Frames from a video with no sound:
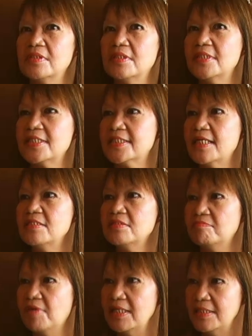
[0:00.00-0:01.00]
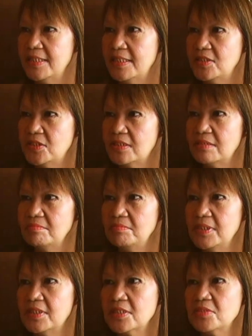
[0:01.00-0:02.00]
the sense of validation,
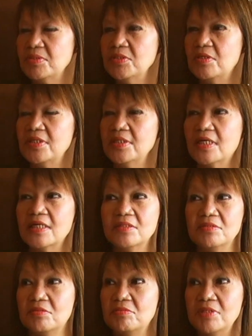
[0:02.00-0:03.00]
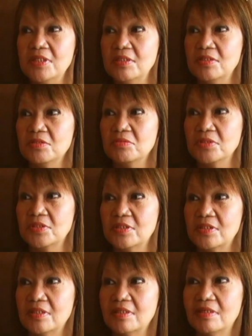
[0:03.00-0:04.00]
because when you're young, you don't really know
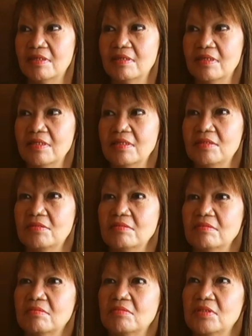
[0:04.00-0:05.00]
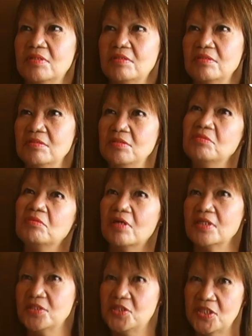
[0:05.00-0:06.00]
whether, you know, whether you
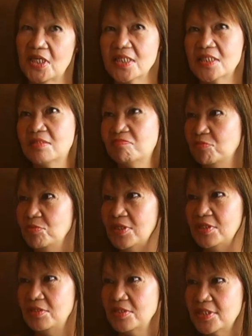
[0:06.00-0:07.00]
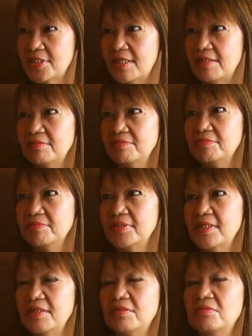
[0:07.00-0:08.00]
are just fooling yourself,
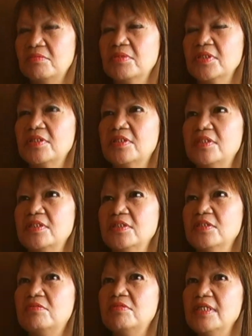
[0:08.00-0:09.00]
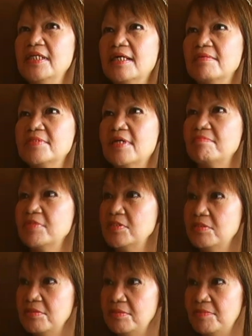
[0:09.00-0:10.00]
okay, or whether you really have something
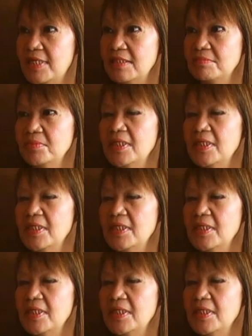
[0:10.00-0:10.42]
to develop.